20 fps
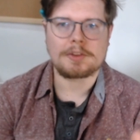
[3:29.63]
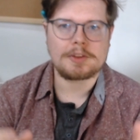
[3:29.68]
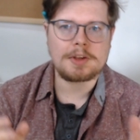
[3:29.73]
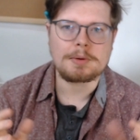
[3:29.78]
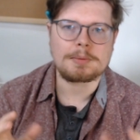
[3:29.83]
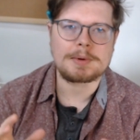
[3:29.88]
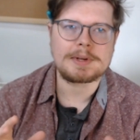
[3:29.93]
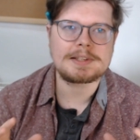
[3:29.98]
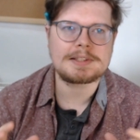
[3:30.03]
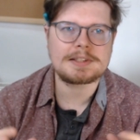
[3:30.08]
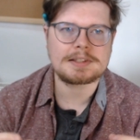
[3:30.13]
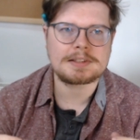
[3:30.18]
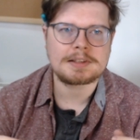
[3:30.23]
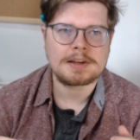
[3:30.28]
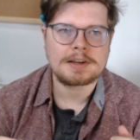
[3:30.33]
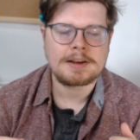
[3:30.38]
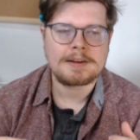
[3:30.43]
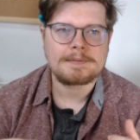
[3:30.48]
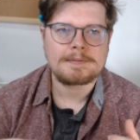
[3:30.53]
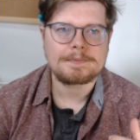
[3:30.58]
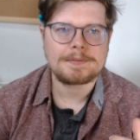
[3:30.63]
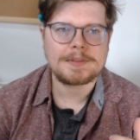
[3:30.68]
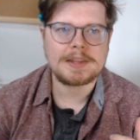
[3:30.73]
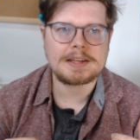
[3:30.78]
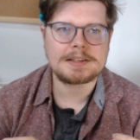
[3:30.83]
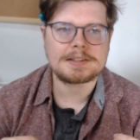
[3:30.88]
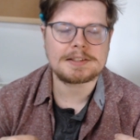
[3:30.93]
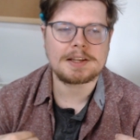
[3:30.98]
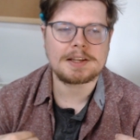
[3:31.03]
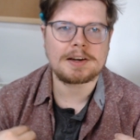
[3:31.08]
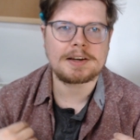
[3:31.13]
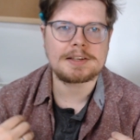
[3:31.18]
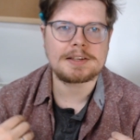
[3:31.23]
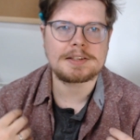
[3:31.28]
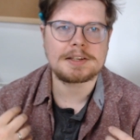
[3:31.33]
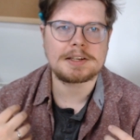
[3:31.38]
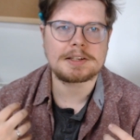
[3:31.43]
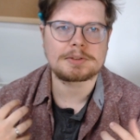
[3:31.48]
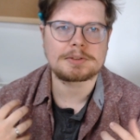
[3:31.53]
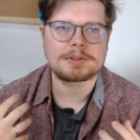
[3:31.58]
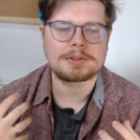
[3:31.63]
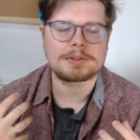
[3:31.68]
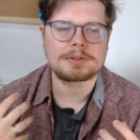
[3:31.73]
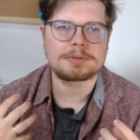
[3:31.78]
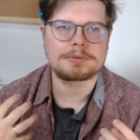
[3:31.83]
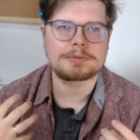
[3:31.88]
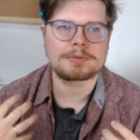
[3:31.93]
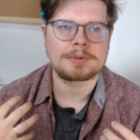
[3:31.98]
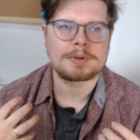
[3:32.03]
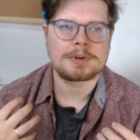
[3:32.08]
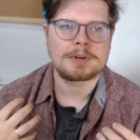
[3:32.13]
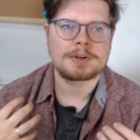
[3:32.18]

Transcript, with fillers: No, it's it's the idea of